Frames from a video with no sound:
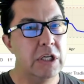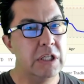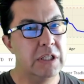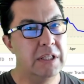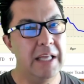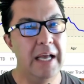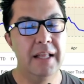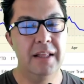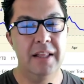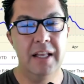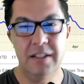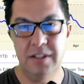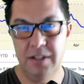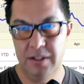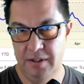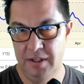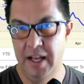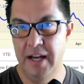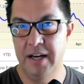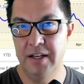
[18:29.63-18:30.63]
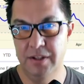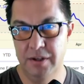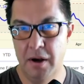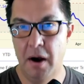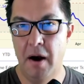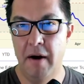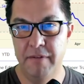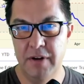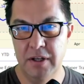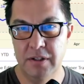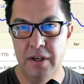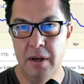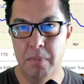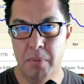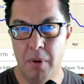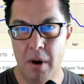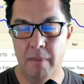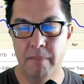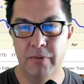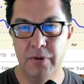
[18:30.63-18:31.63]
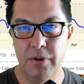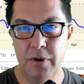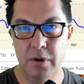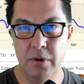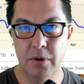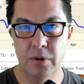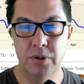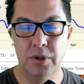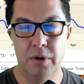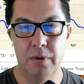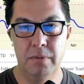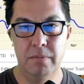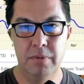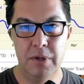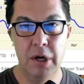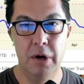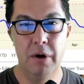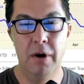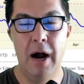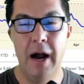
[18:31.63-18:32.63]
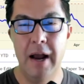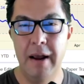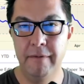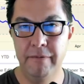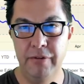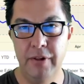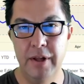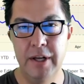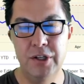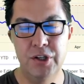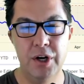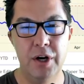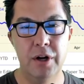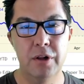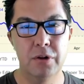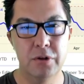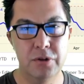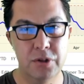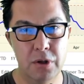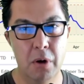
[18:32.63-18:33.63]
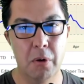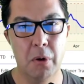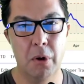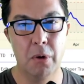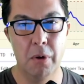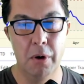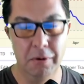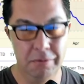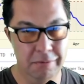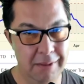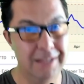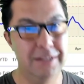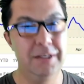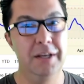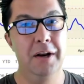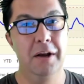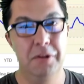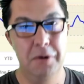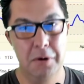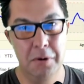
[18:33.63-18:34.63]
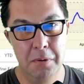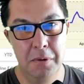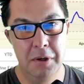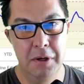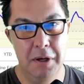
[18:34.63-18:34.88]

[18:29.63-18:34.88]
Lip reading: That is obviously a problem for the eurozone. High inflation and slower growth. That's another